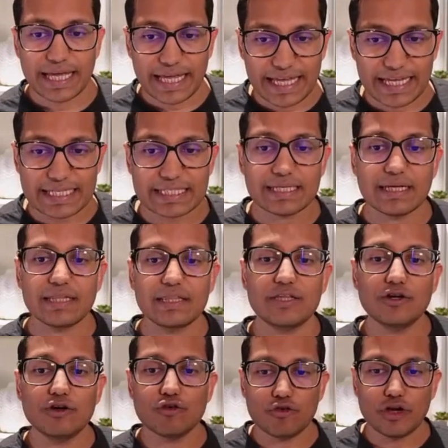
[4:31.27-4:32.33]
is the
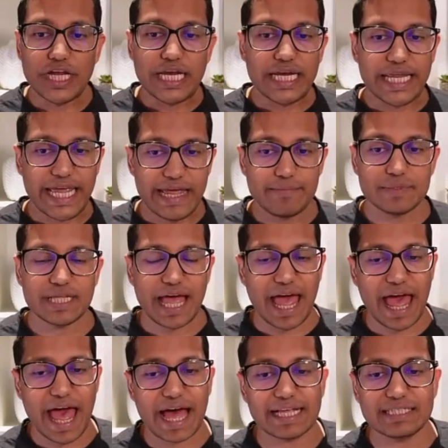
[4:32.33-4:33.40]
renames
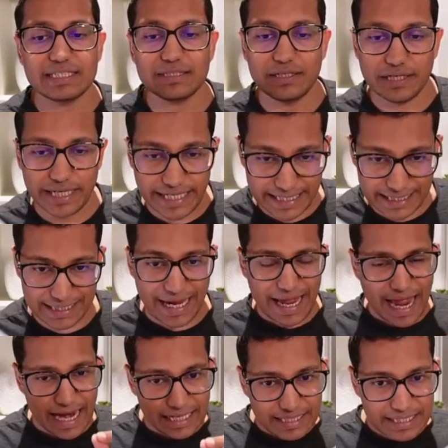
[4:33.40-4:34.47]
as list.
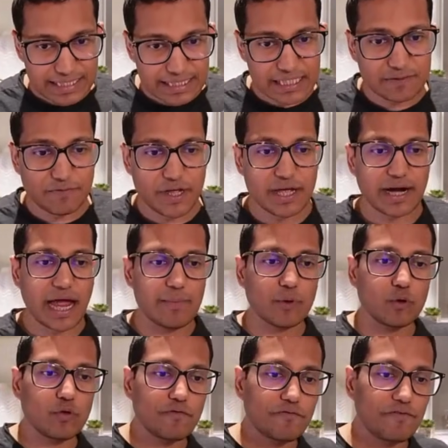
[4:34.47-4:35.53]
And this is where I'm
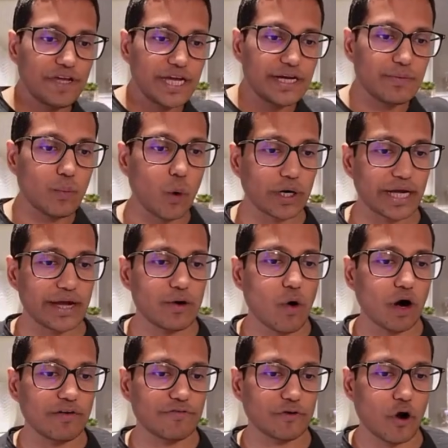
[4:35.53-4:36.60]
going to feed what I
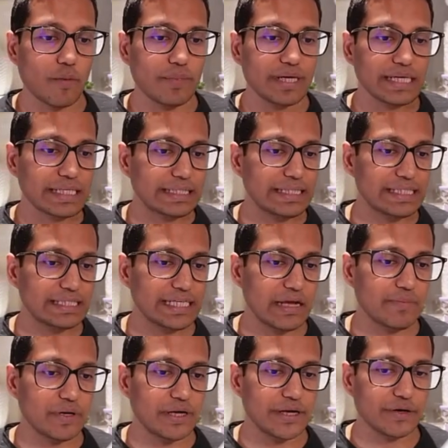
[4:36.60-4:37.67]
got from this
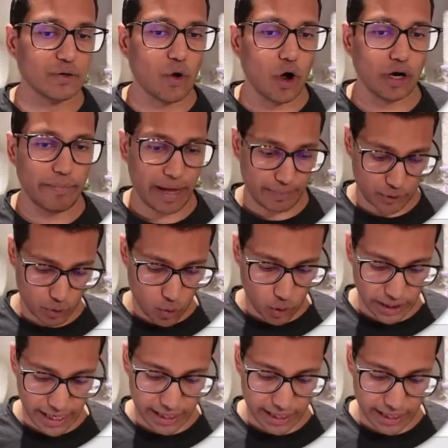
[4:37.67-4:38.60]
table here, call map. So what I